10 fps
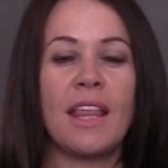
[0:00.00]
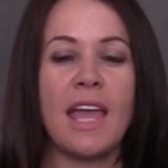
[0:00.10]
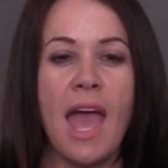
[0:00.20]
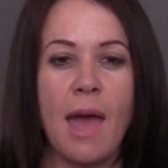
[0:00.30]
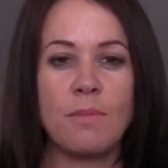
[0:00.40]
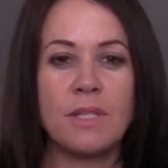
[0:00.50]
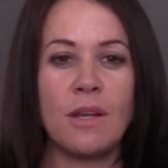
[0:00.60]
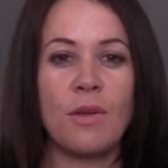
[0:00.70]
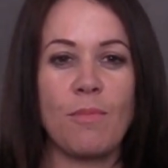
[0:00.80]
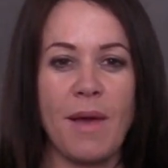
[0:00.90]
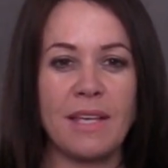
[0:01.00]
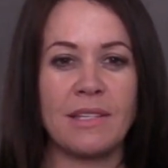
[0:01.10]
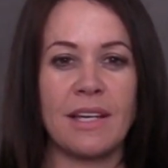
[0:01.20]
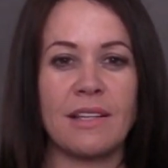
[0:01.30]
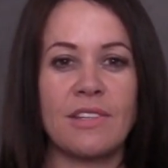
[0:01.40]
the absolute
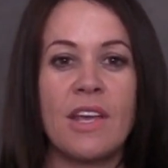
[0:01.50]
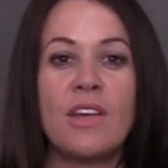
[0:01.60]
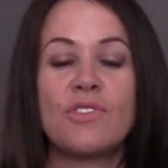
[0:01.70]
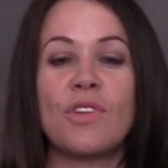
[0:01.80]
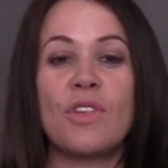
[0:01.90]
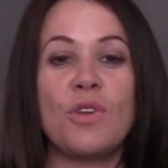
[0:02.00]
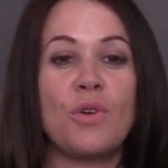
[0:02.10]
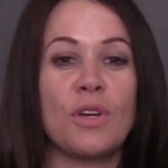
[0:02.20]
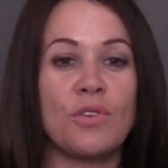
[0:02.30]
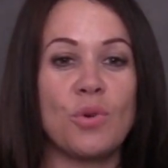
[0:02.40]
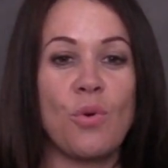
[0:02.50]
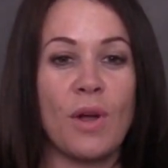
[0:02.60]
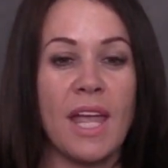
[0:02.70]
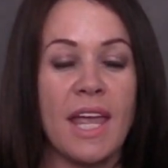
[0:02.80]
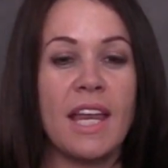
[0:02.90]
basics so that you can
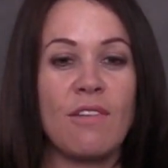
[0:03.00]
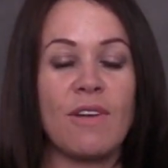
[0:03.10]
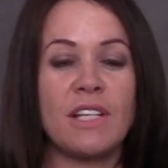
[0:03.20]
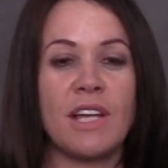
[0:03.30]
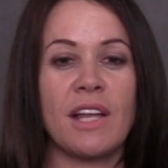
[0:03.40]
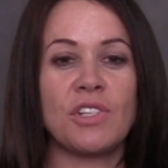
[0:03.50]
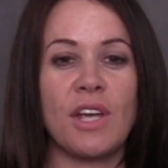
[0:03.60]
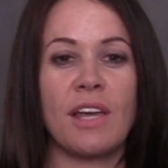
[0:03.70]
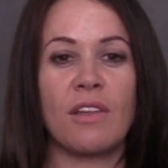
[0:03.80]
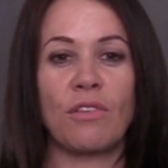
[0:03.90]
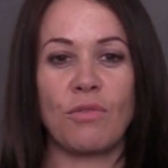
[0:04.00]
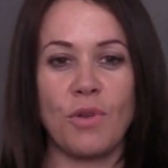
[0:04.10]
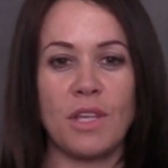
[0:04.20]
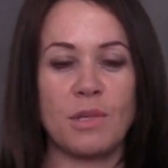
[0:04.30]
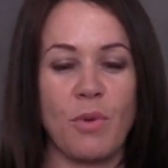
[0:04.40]
talk any retoucher
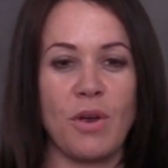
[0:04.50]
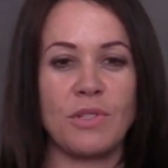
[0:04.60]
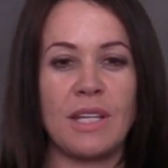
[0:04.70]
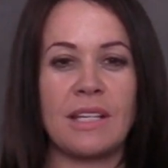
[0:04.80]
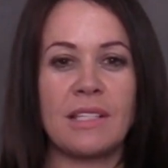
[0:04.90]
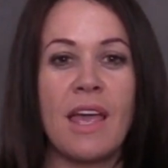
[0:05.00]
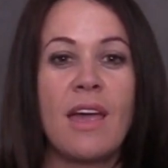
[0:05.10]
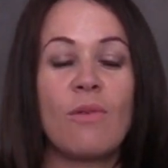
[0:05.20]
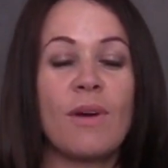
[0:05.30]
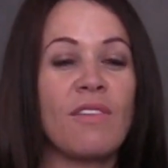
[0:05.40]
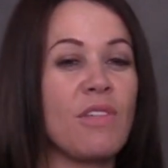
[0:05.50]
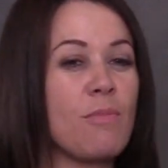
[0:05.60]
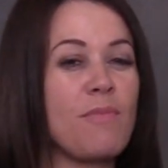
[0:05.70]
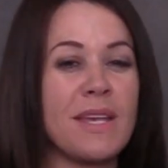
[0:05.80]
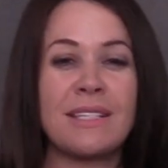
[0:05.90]
through this process. One of the
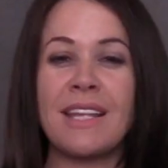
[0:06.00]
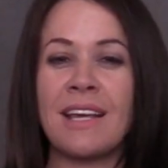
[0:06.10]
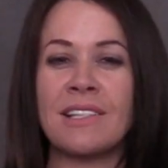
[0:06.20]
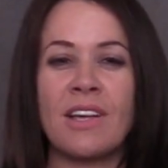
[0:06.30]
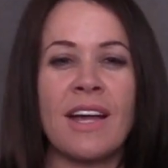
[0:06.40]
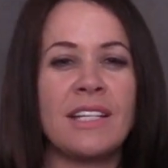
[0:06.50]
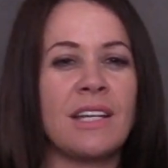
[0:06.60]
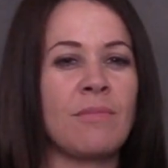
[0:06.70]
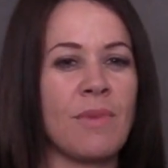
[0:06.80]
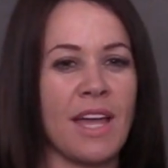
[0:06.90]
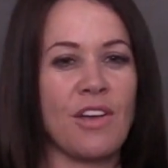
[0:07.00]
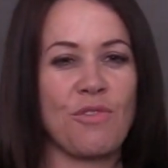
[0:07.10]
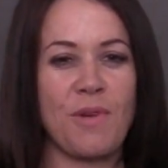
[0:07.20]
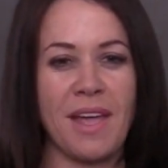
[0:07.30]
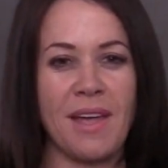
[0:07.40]
best things I did in my
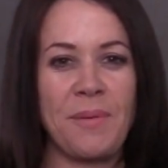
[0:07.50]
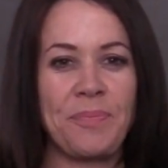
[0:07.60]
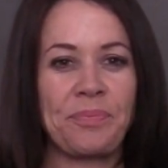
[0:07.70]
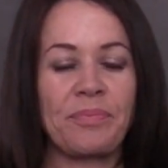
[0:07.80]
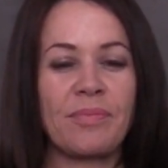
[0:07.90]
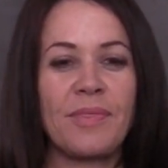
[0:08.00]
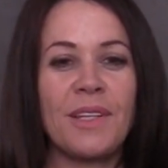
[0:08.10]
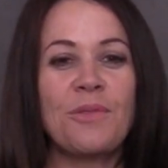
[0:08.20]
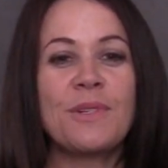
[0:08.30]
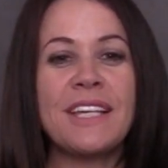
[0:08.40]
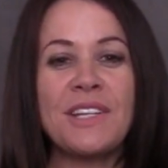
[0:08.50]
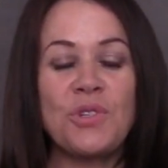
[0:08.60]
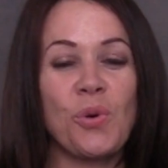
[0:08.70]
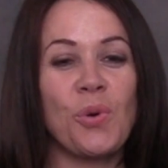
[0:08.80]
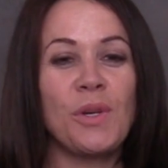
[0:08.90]
career was I
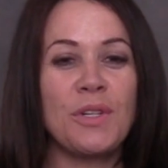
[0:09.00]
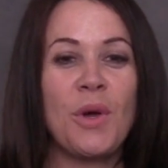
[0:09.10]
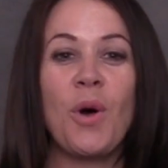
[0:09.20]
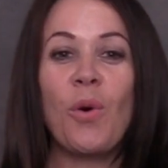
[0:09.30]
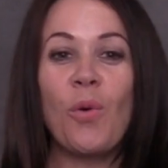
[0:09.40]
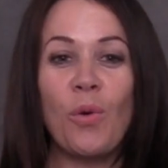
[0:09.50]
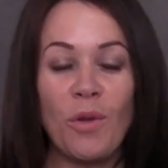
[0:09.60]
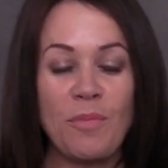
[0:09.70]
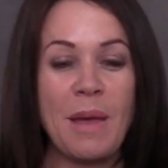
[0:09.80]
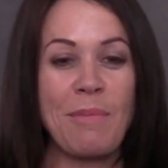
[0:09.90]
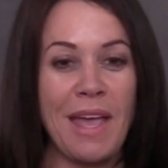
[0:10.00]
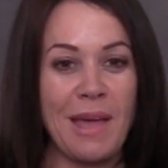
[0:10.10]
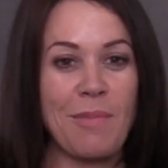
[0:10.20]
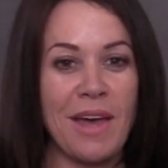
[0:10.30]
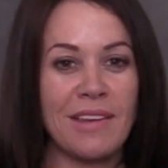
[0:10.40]
taught all of my
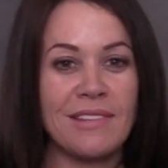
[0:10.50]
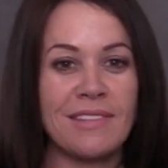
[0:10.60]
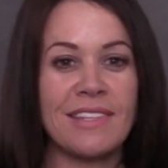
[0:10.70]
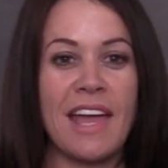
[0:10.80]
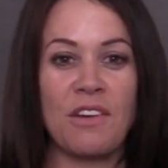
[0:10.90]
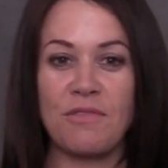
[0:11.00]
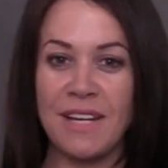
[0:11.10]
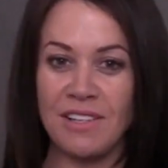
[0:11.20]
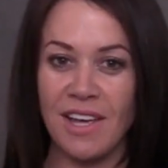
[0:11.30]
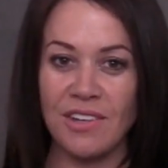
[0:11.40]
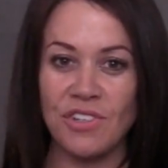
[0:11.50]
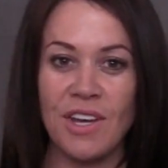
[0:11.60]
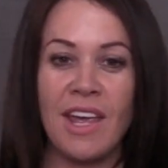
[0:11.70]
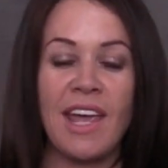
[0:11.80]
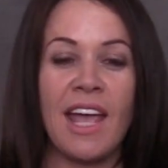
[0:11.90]
makeup artists how to retouch,
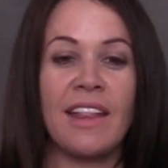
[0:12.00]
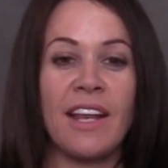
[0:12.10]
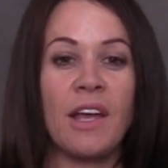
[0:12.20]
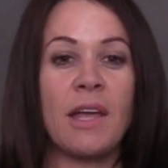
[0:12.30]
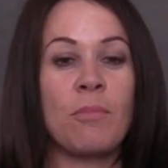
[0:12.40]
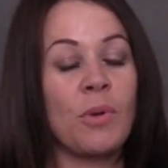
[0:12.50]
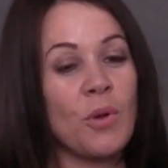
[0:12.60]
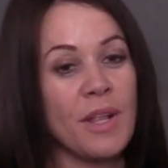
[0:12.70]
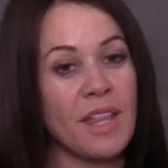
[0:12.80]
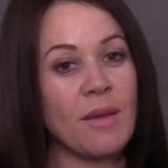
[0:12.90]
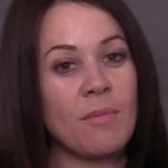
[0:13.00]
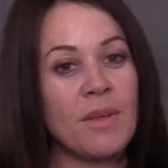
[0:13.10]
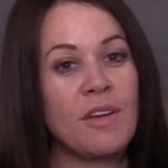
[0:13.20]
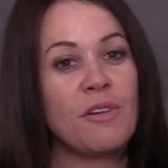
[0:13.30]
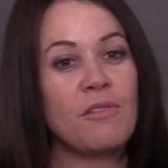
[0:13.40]
and then I employed them
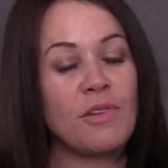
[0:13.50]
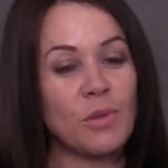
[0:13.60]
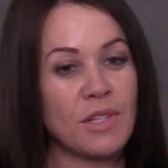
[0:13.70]
full